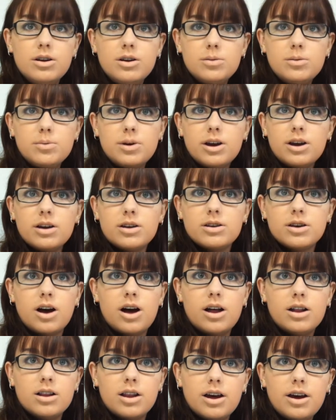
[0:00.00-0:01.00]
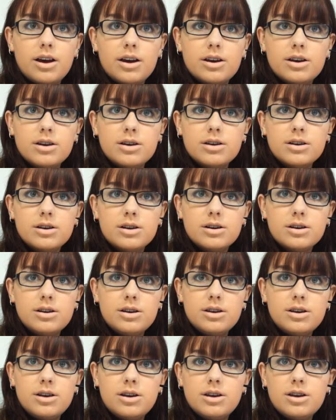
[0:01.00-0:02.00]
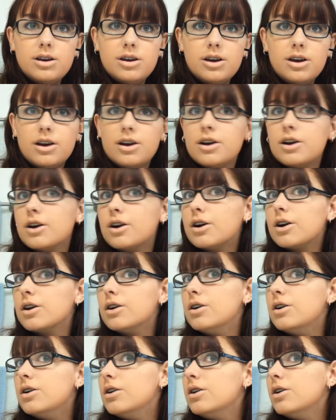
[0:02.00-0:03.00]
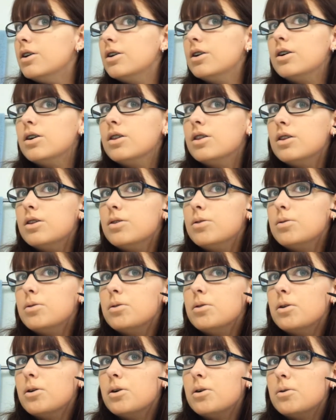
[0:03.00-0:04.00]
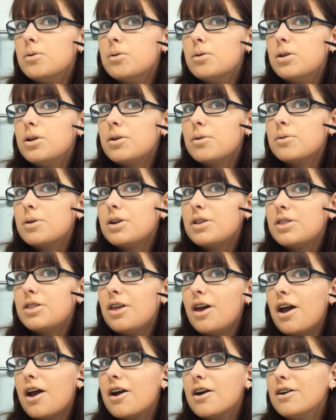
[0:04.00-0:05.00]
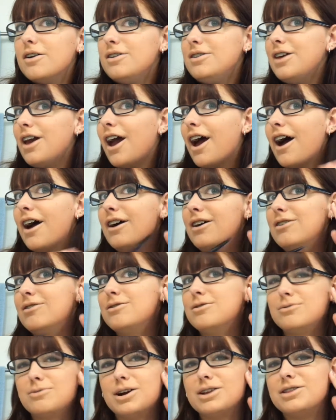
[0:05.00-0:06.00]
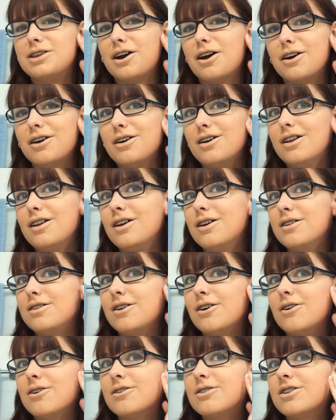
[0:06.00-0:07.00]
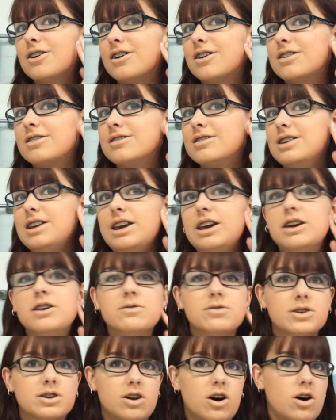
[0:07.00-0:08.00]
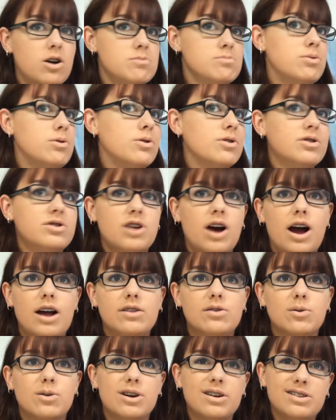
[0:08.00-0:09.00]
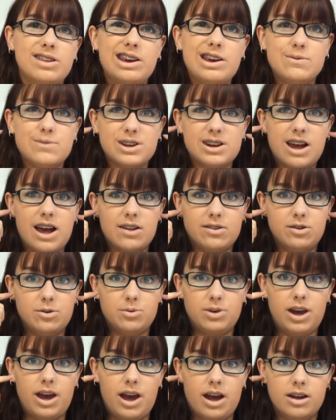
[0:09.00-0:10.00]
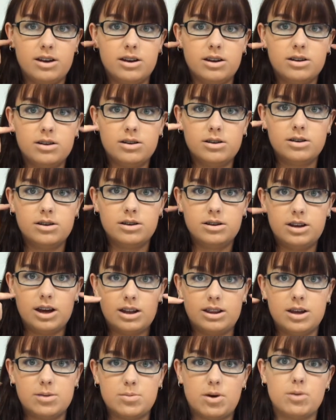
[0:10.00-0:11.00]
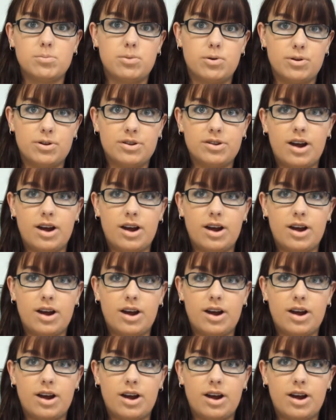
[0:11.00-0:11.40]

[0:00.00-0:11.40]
and make a dot like here. No, like right there. Yeah, right there. So they're even on both sides, or as even as you can get them on both